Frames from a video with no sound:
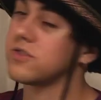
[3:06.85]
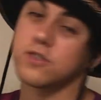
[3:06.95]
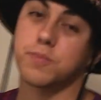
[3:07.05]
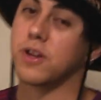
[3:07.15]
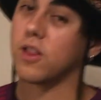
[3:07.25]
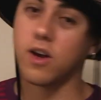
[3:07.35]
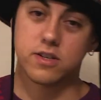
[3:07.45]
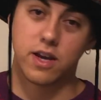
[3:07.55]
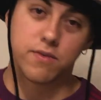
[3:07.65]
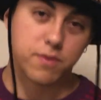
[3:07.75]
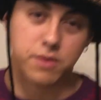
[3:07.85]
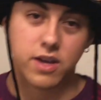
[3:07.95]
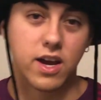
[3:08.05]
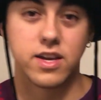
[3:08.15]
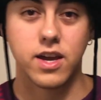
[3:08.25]
it's been a long day for
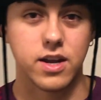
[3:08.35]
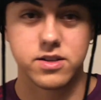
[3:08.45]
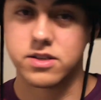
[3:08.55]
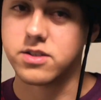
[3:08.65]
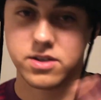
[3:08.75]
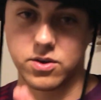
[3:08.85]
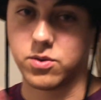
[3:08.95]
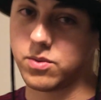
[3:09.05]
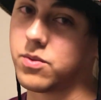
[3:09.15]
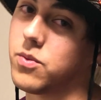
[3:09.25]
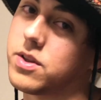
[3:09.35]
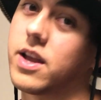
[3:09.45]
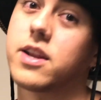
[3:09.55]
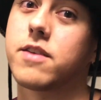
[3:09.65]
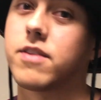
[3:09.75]
me. I can't deal with
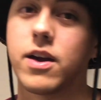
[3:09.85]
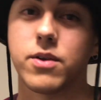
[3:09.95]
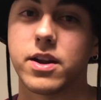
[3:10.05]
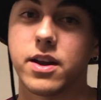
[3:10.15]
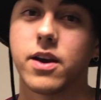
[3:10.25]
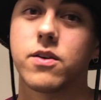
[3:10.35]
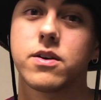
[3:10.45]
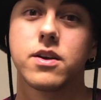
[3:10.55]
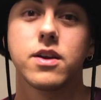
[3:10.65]
any of that right now.